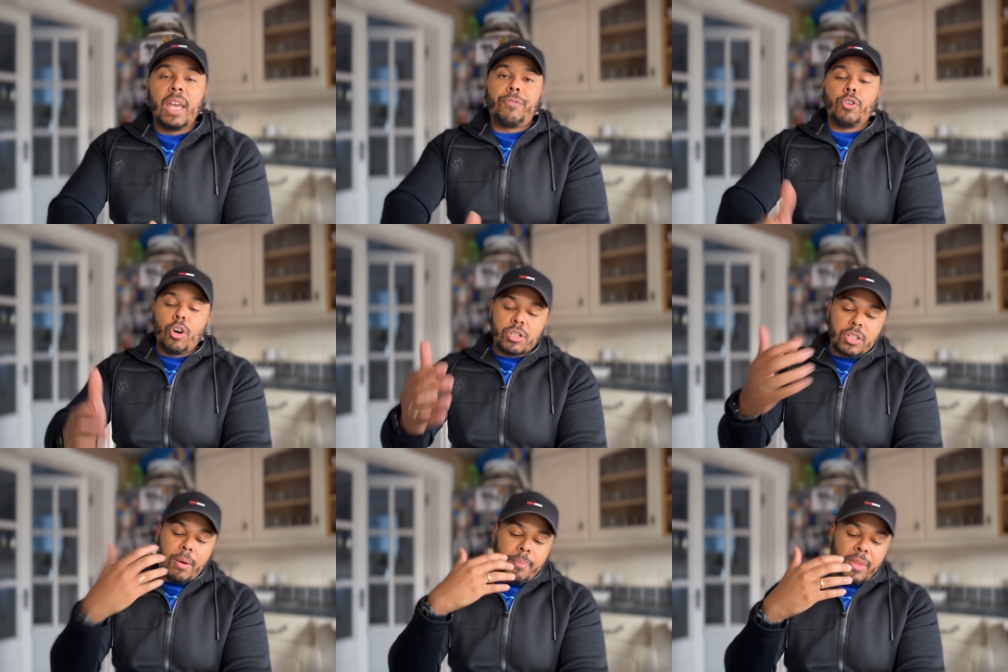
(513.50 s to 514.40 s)
If you've got
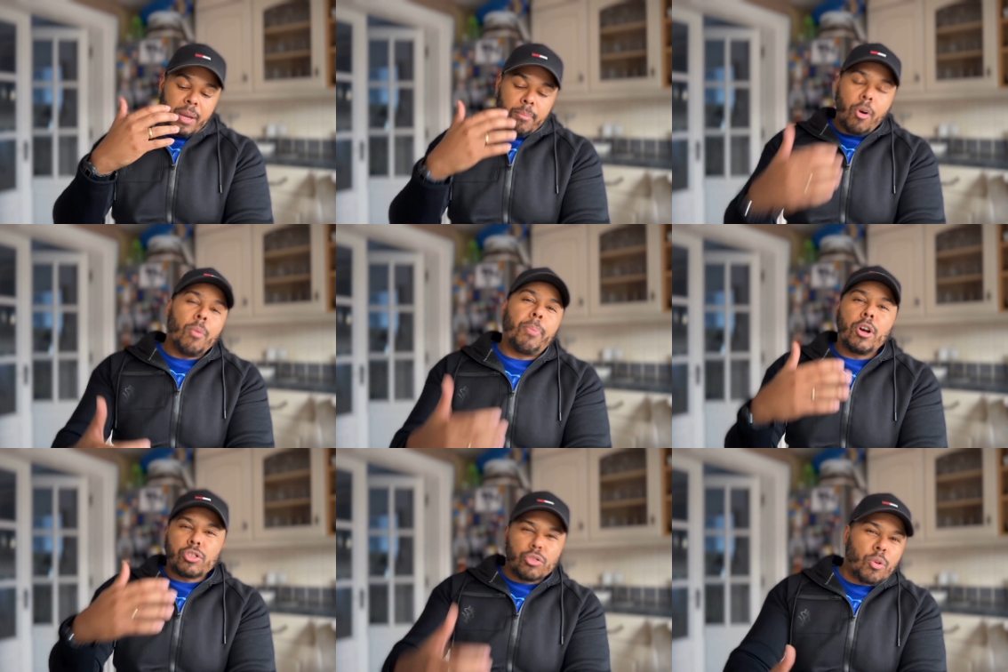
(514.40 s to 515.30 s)
some more
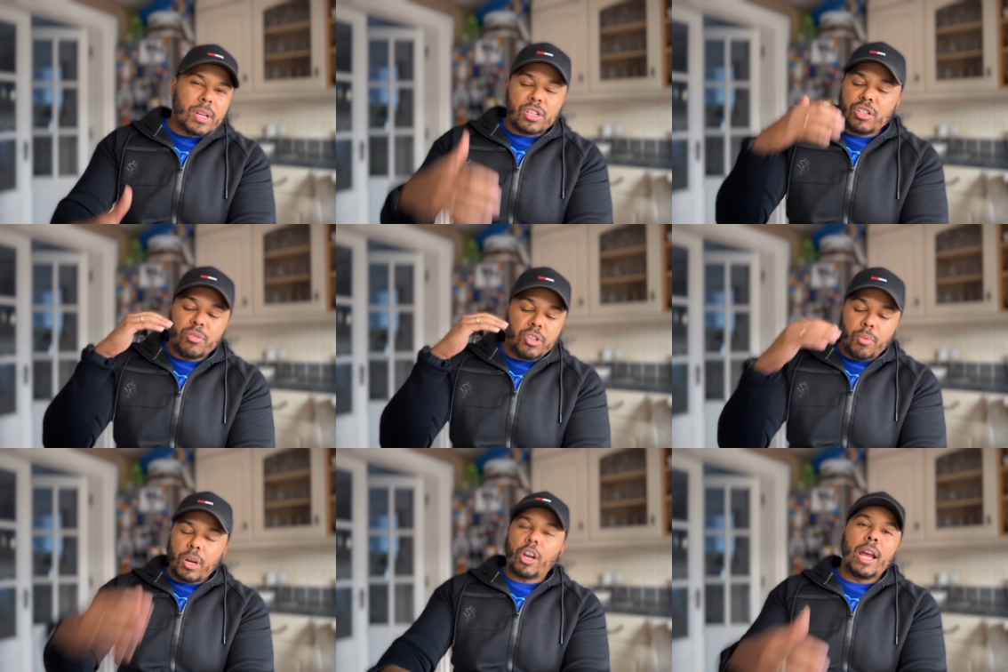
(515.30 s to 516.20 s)
personal questions that you
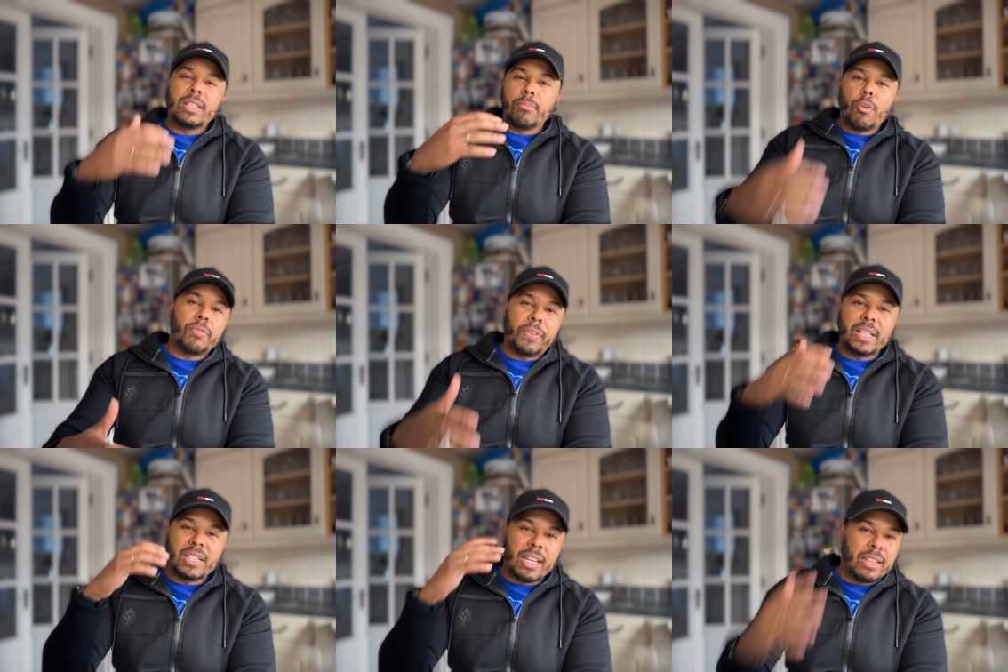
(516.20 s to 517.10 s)
want to go into more
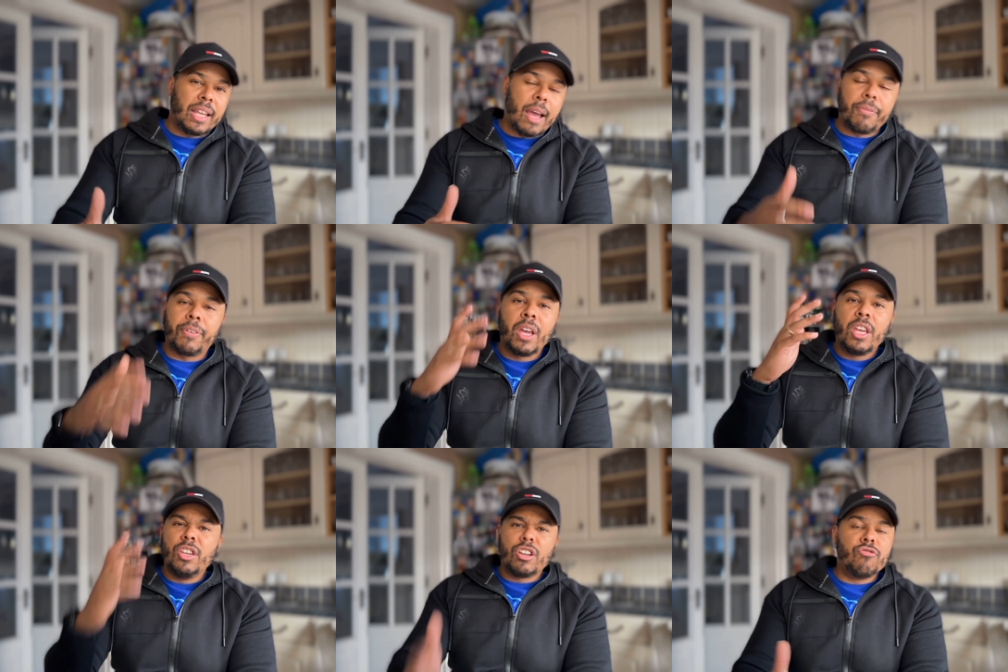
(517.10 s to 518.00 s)
things in depth,
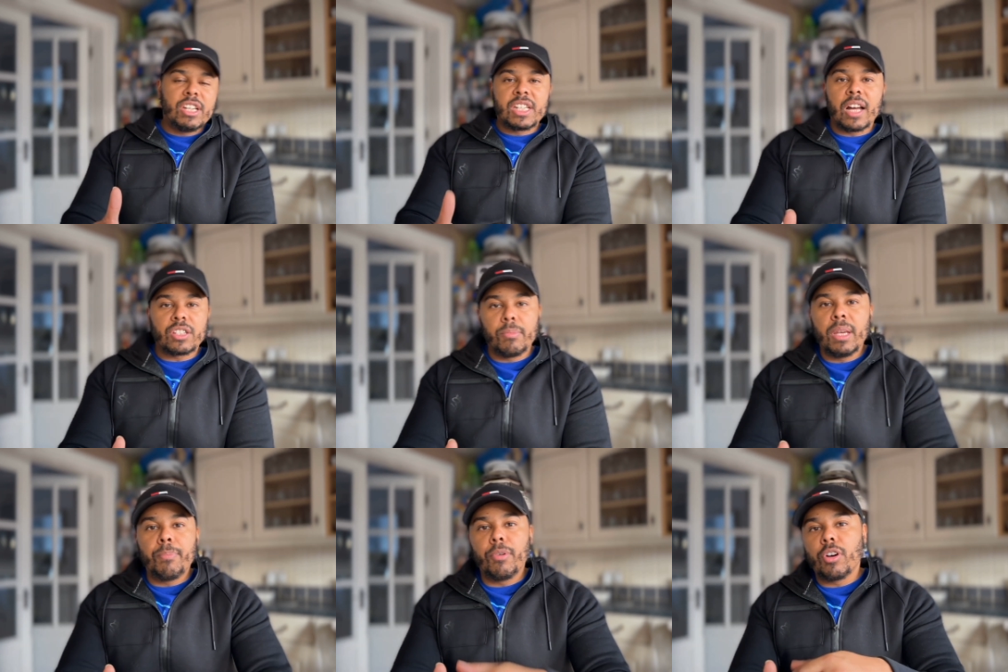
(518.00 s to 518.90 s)
you can reach out to
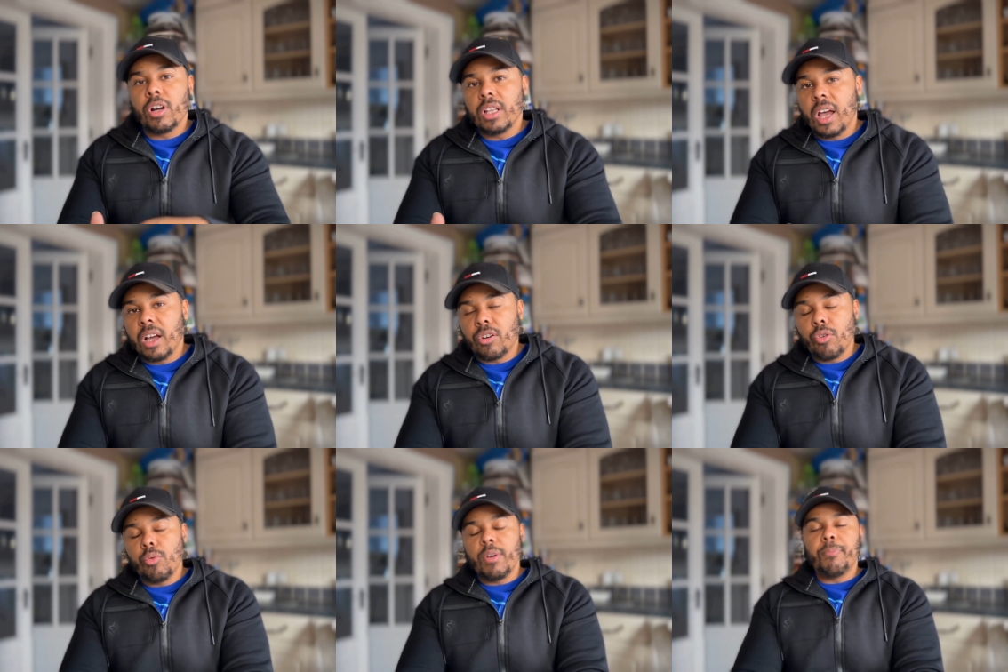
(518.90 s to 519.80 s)
me, book a uh,
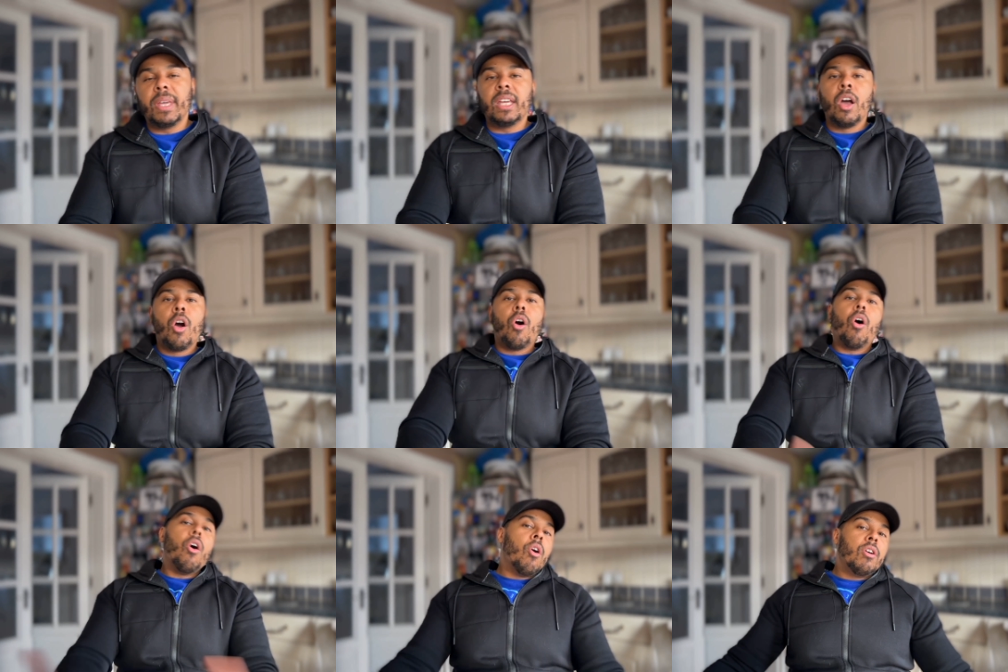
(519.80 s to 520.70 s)
call with me,
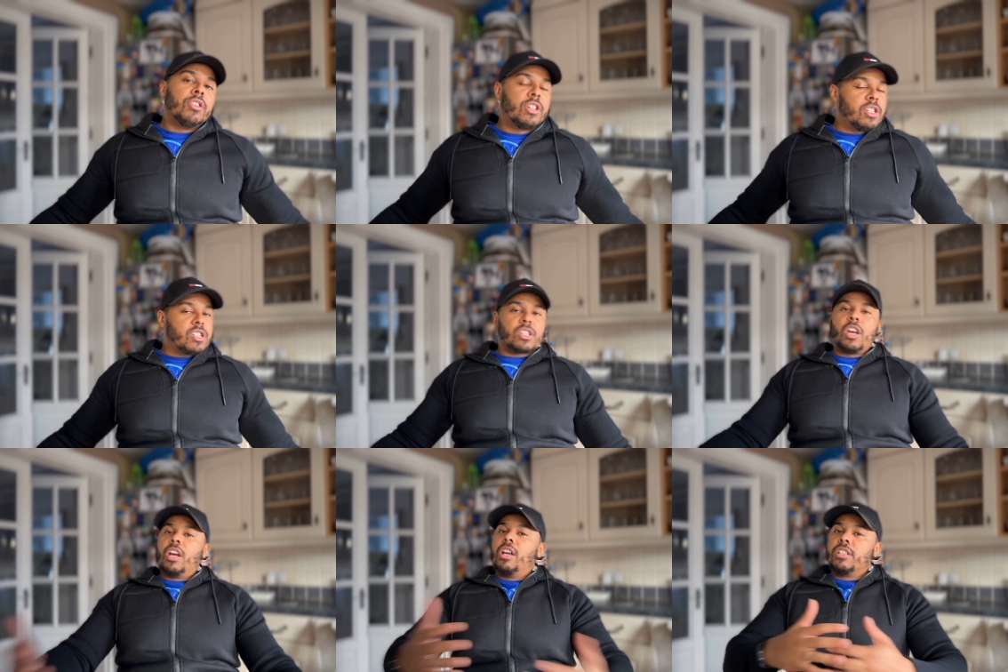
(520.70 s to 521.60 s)
or you can just
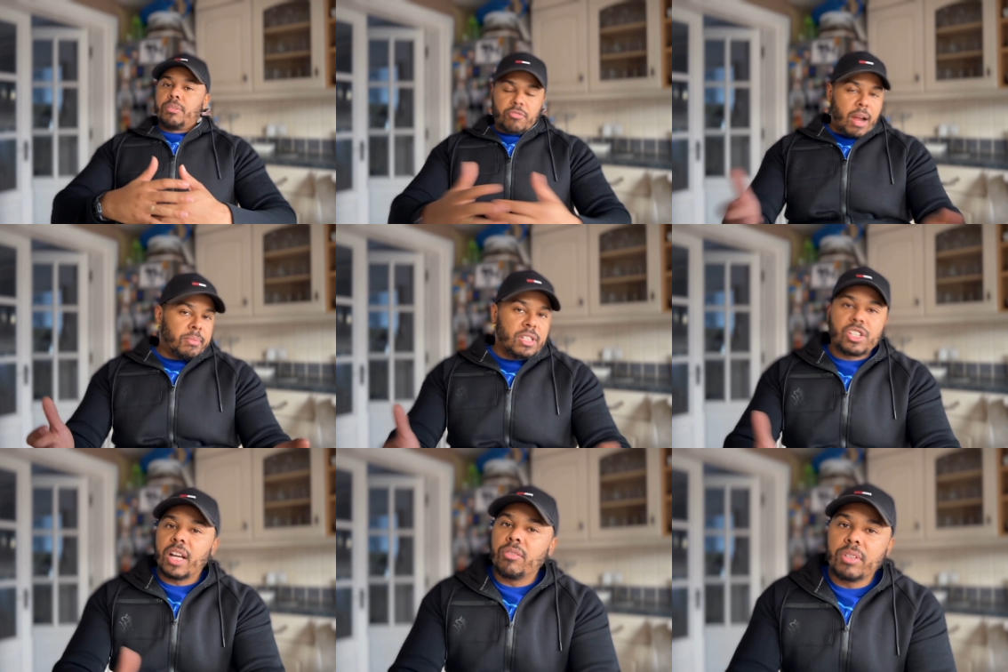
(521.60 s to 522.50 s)
Subscribe to this
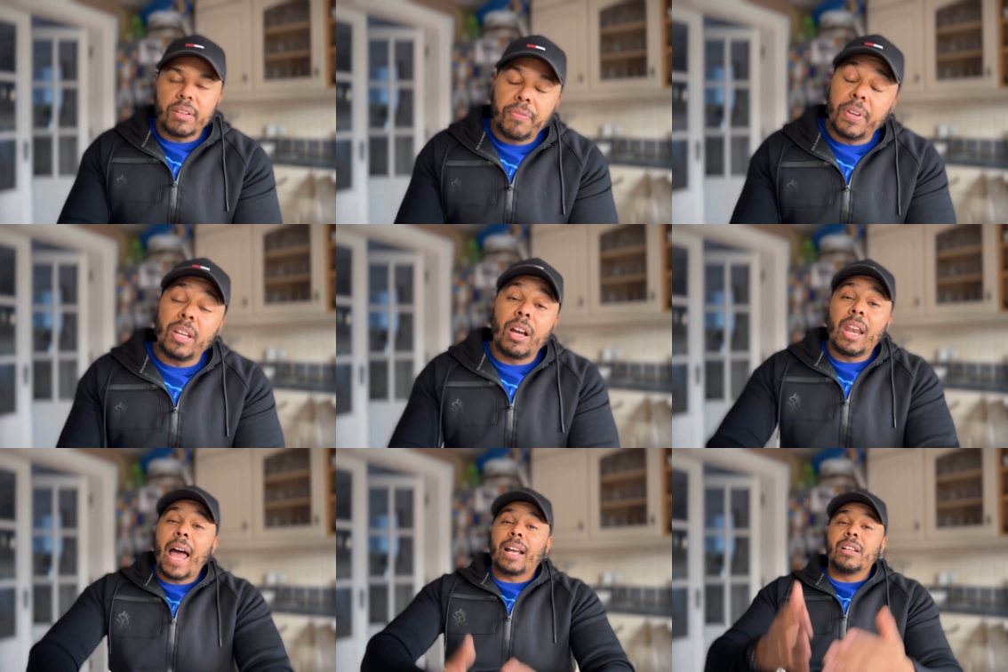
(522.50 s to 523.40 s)
channel, give video a
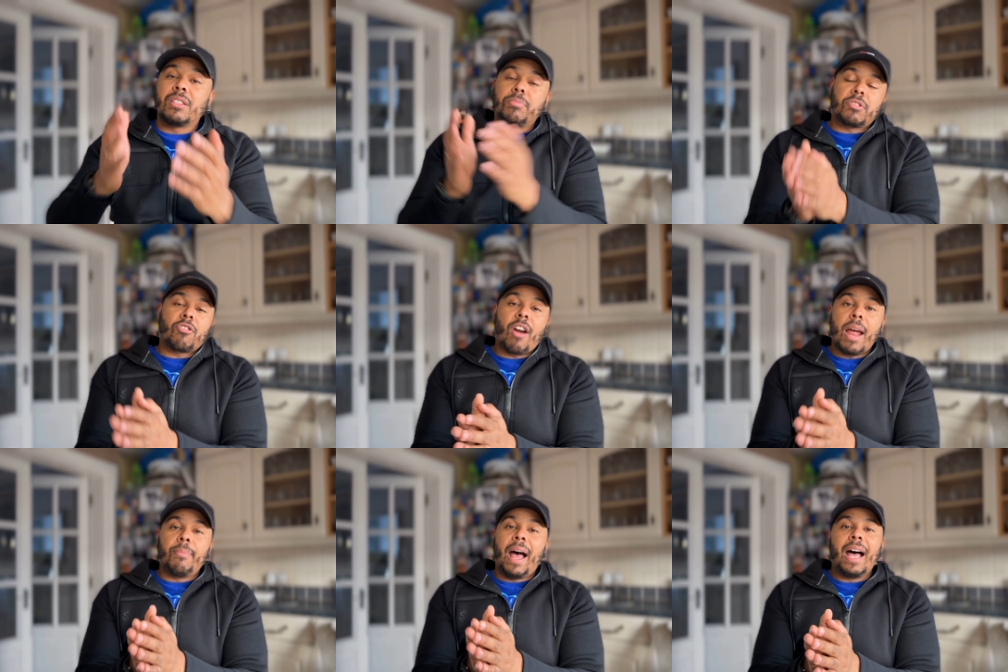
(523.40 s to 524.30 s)
like, a
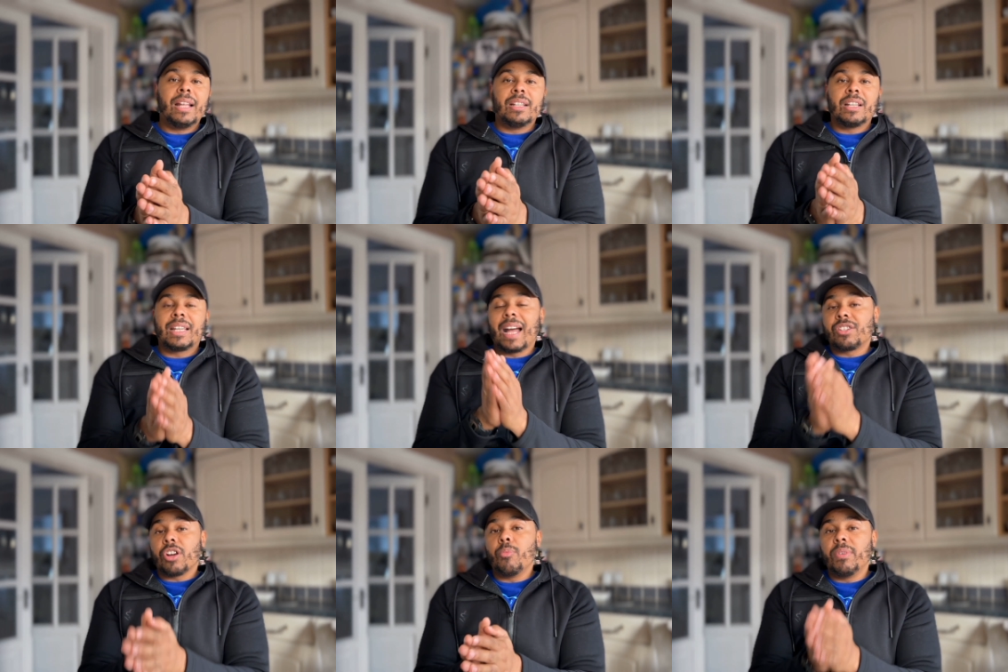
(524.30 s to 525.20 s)
subscribe, and
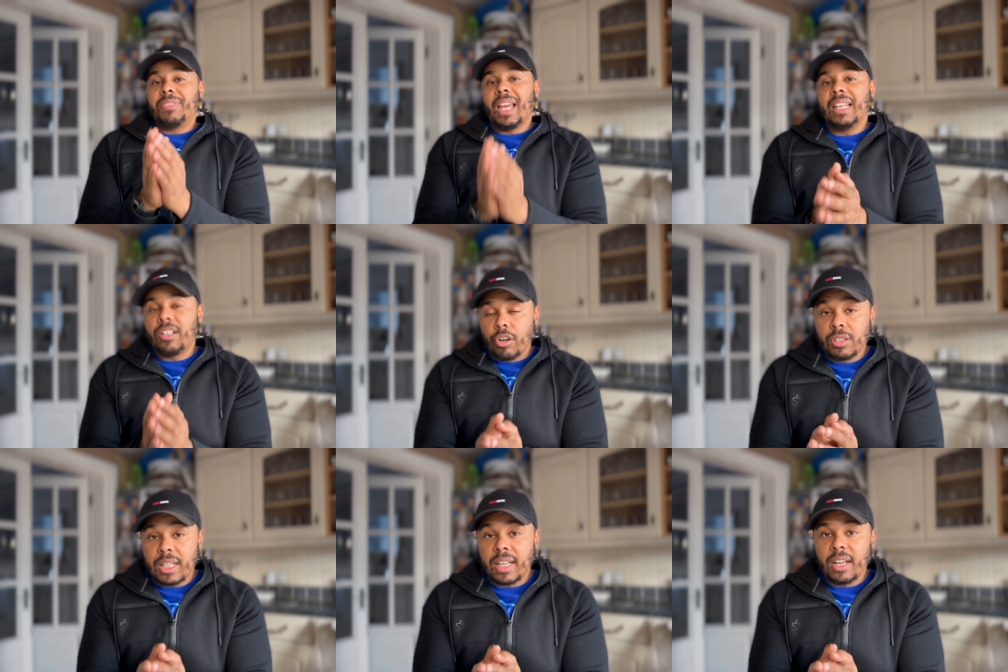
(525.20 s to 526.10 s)
catch up with daily
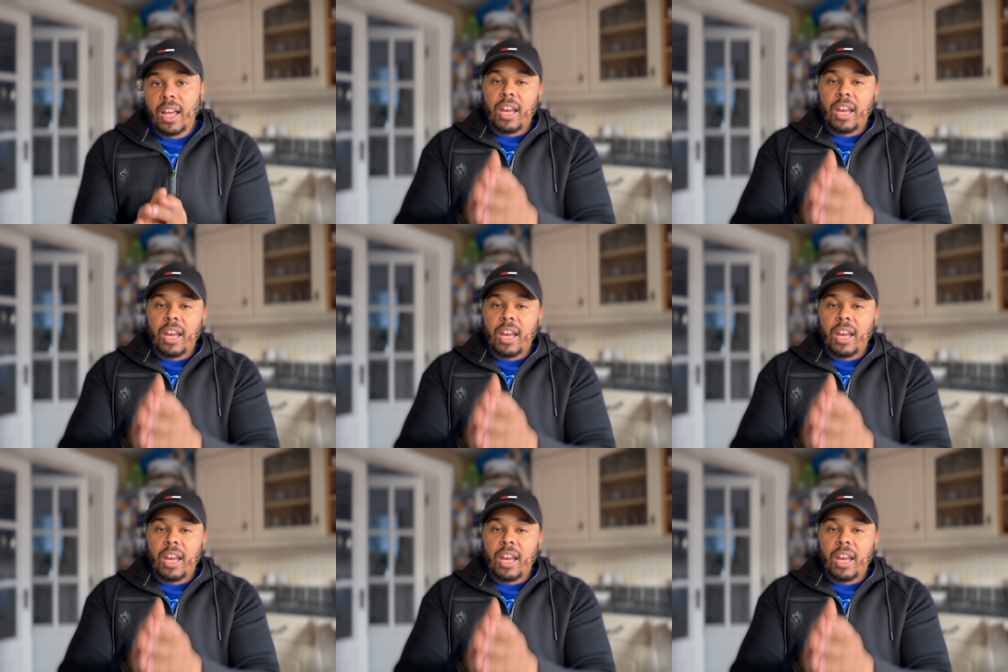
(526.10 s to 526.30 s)
content.